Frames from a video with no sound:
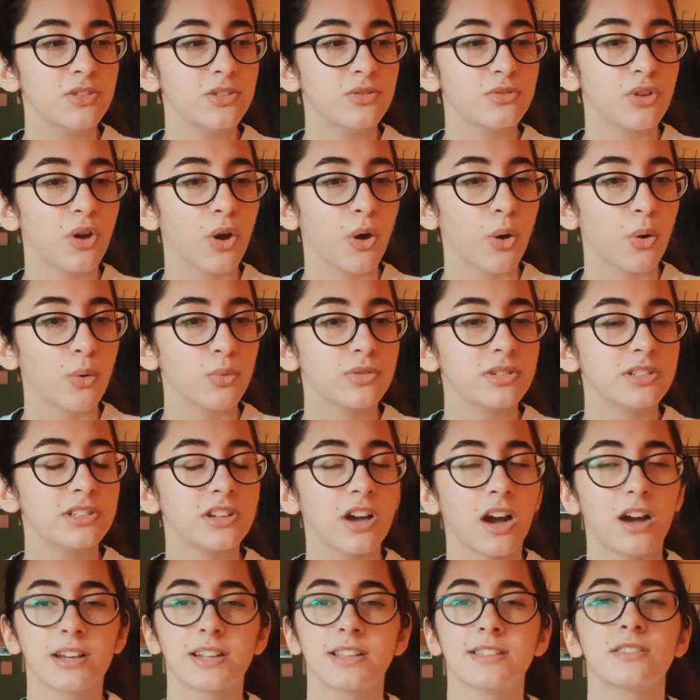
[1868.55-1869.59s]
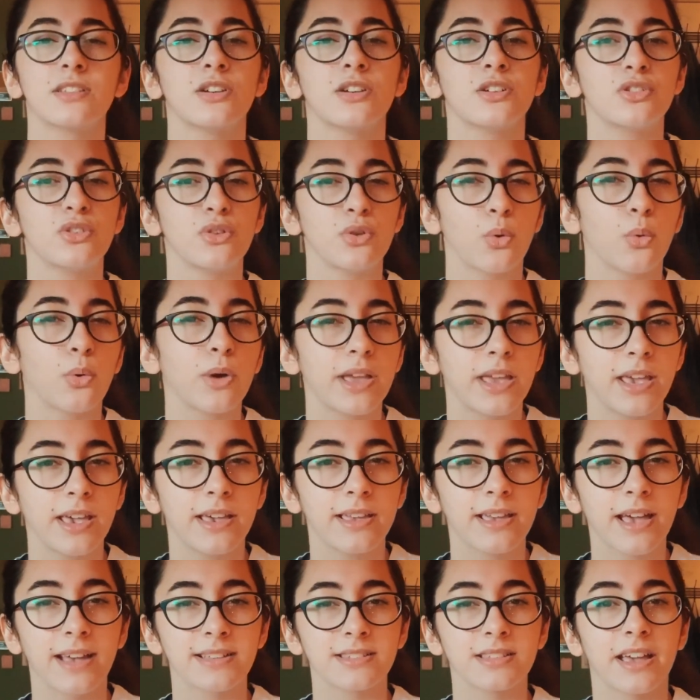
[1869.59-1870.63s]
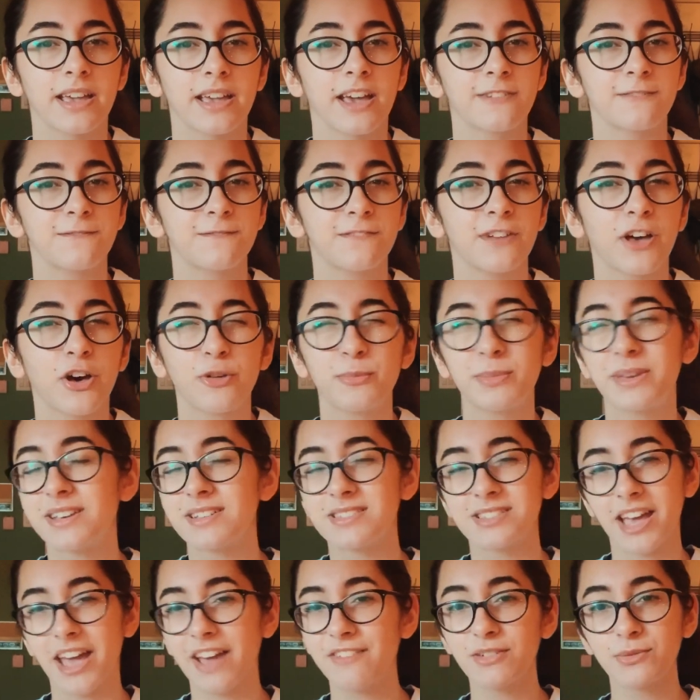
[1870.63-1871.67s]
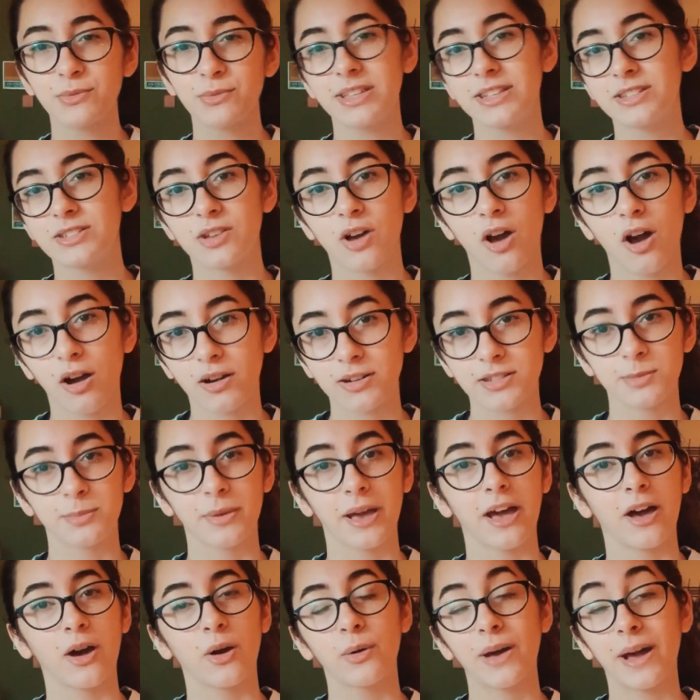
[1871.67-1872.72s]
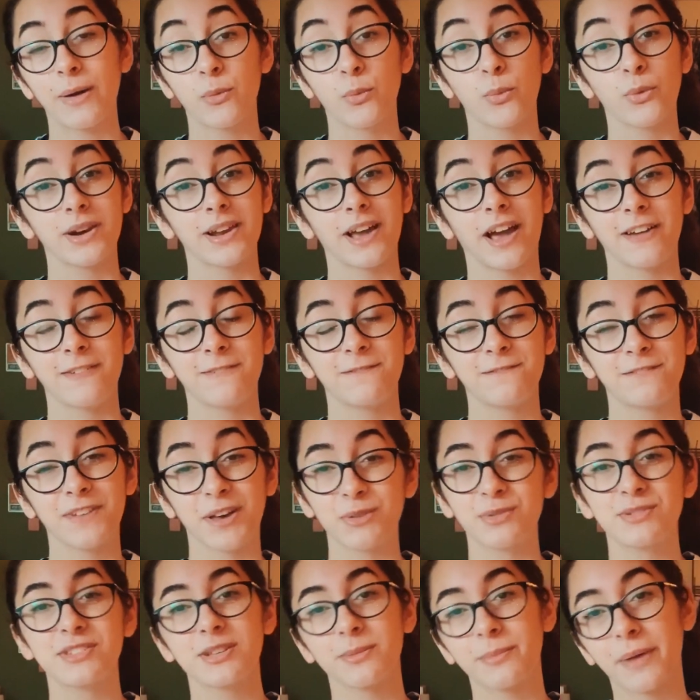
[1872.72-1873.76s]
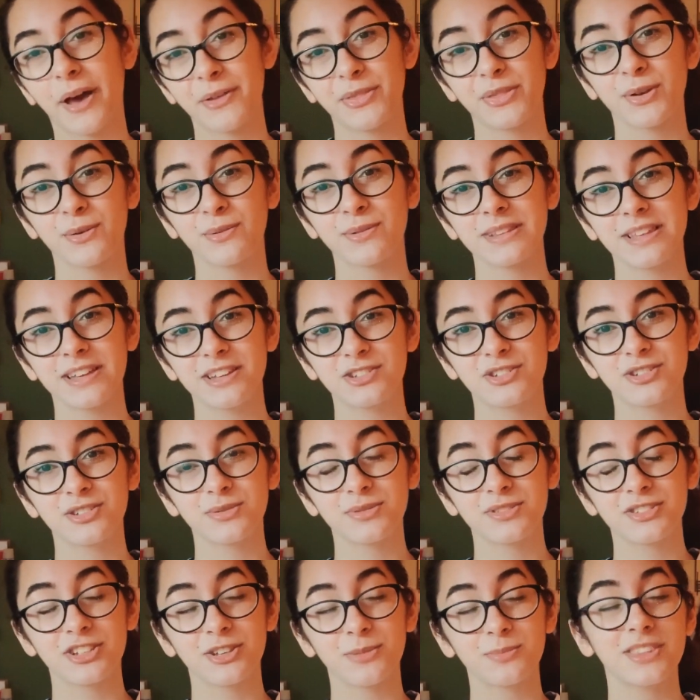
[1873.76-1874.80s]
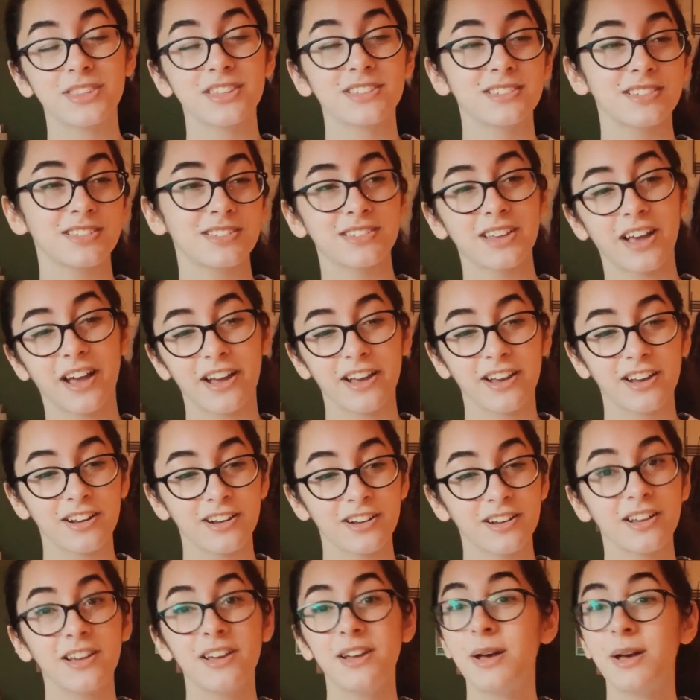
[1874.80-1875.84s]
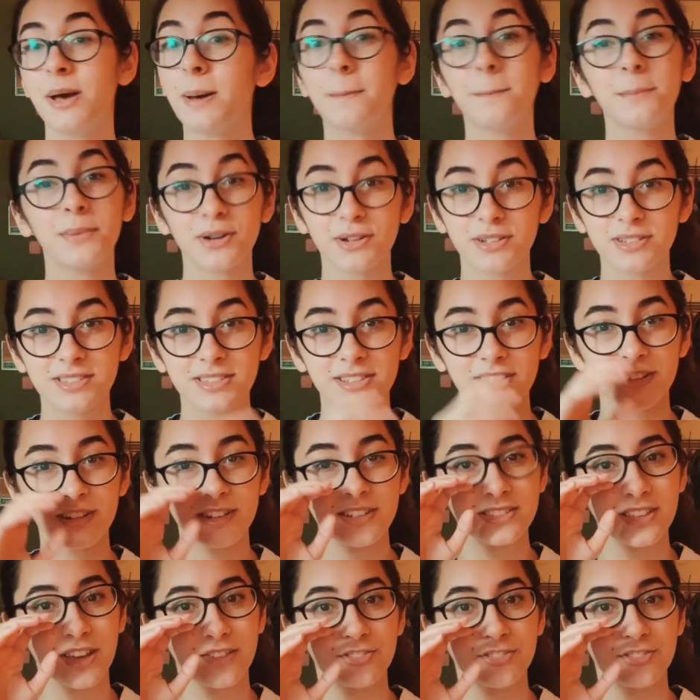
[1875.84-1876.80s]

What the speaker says: you know, not as annoying as I had felt, because I haven't really talked about what I felt about their relationship this entire book series.